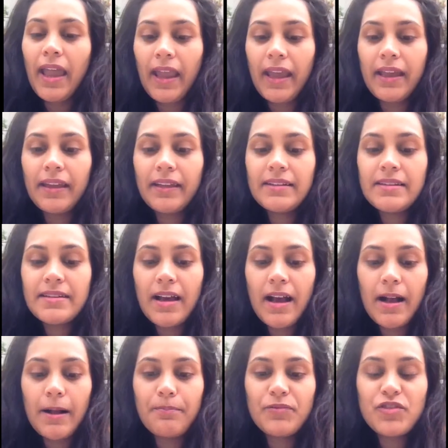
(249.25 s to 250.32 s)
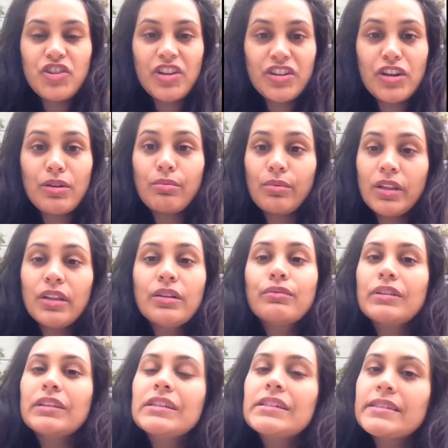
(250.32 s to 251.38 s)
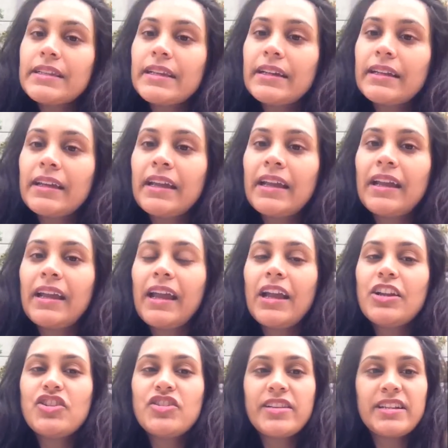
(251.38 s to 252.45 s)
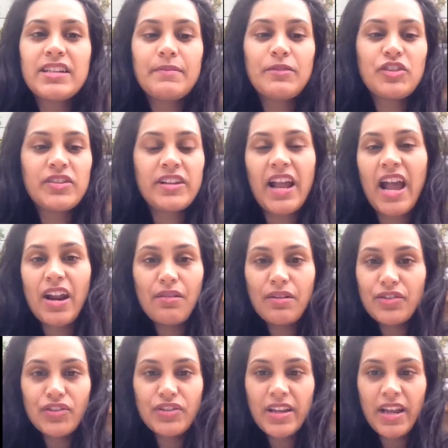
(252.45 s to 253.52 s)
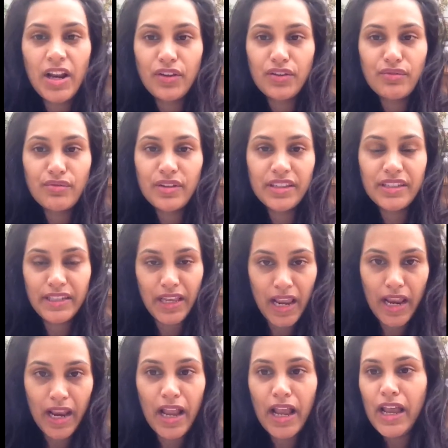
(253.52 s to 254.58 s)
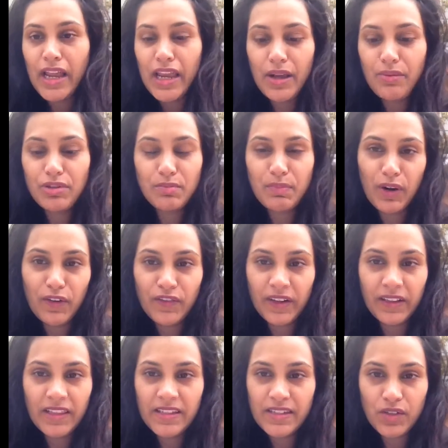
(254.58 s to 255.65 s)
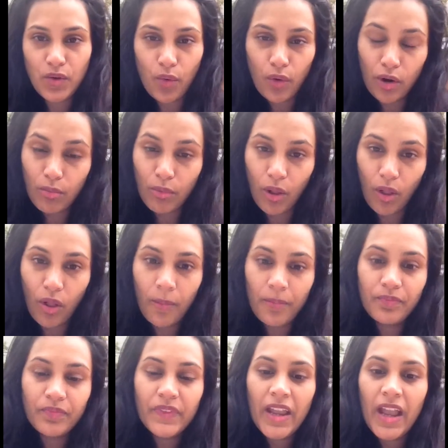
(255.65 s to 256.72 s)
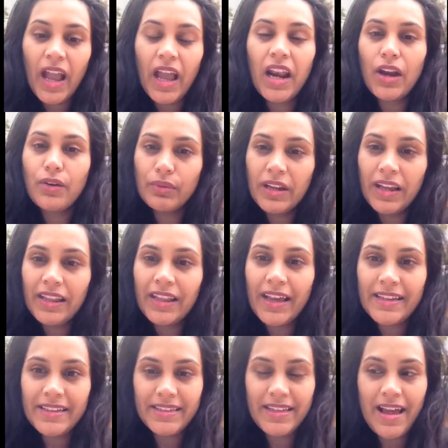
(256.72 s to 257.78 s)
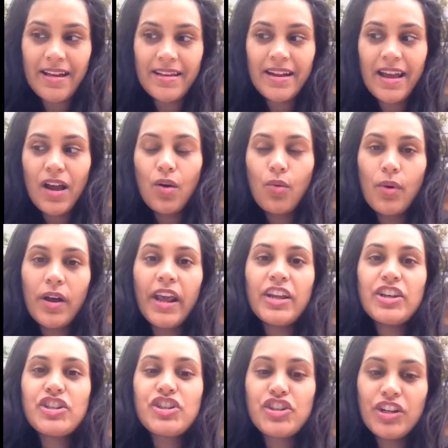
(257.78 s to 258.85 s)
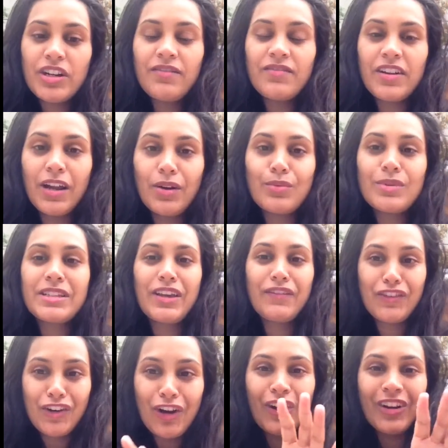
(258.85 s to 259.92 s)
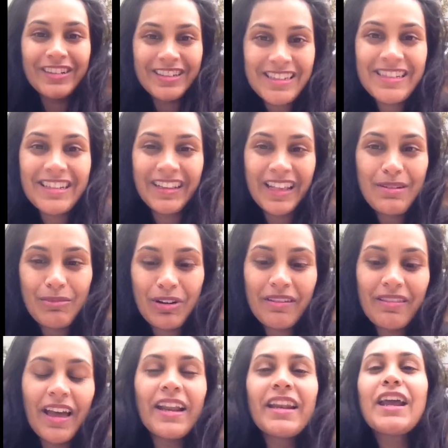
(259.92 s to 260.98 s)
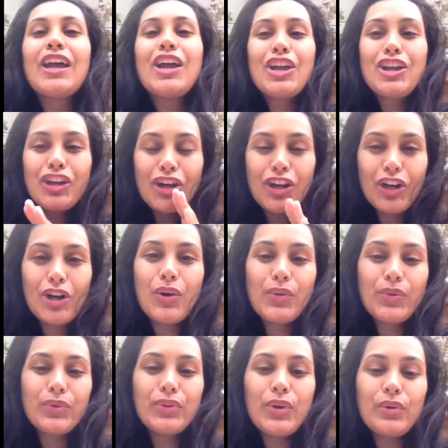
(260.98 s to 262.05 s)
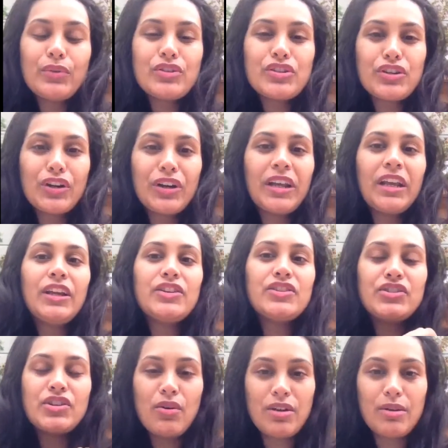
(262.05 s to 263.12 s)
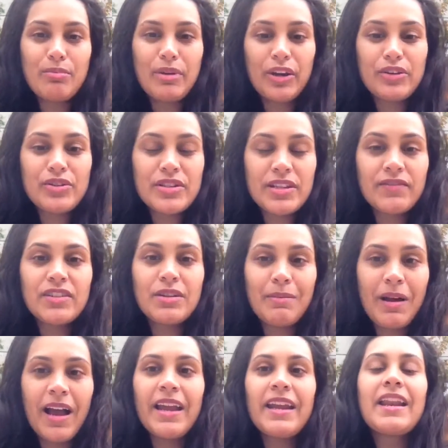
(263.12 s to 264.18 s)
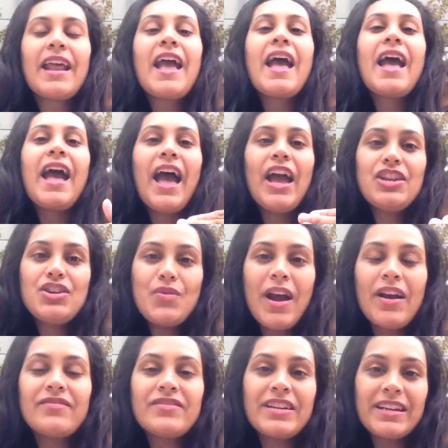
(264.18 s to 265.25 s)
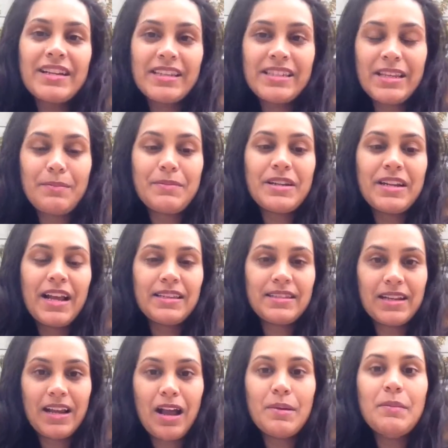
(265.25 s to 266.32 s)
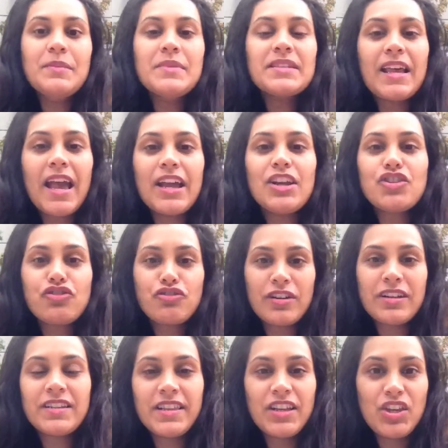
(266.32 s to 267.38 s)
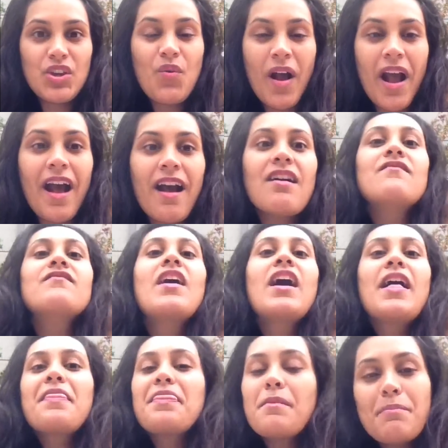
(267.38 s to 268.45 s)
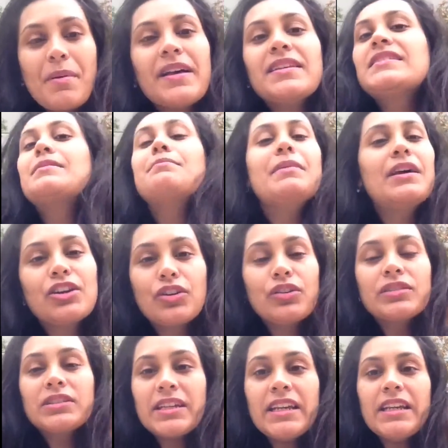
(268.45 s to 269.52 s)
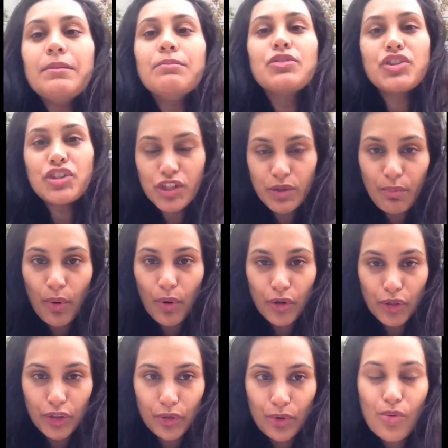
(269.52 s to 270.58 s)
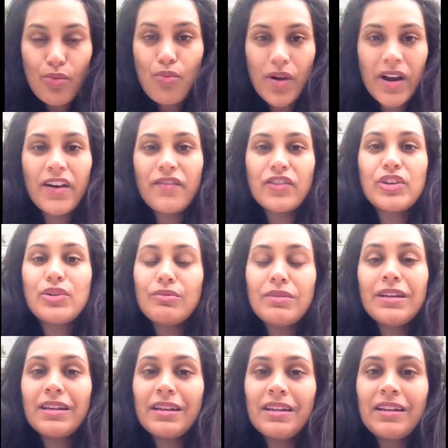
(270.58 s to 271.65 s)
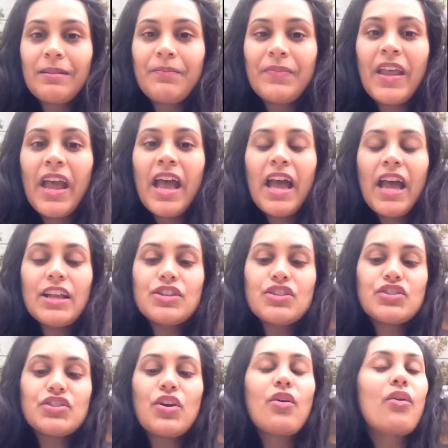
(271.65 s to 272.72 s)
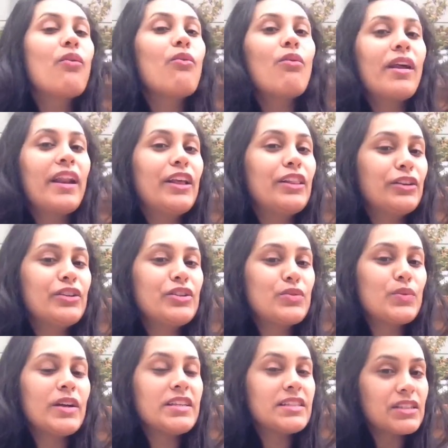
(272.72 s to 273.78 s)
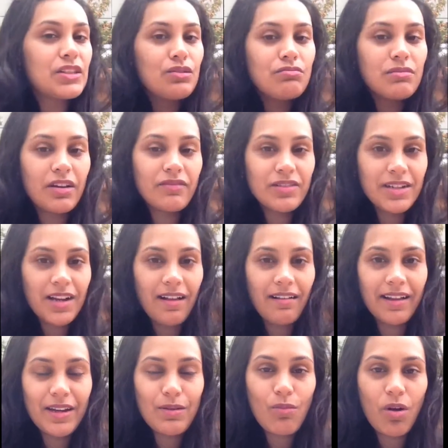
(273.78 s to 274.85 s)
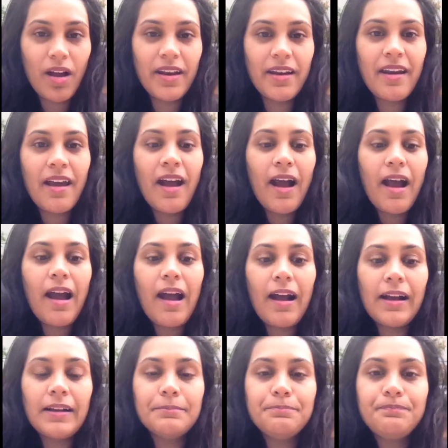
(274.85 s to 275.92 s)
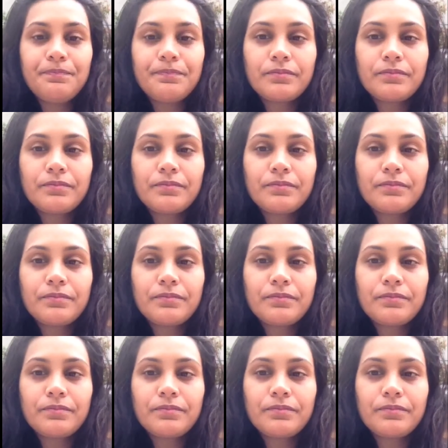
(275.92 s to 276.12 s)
and she ended up really, really sick. And she said to me, she's like, I don't understand how you could say it was perfect. This is horrible. And I realized that what I should have done was given her a disclaimer that you're going to go through your own journey. Don't compare yourself to mine. And you have to accept it as it comes and trust that you have the best medical team to support you whenever you need it. And so what I learned was you never tell anyone that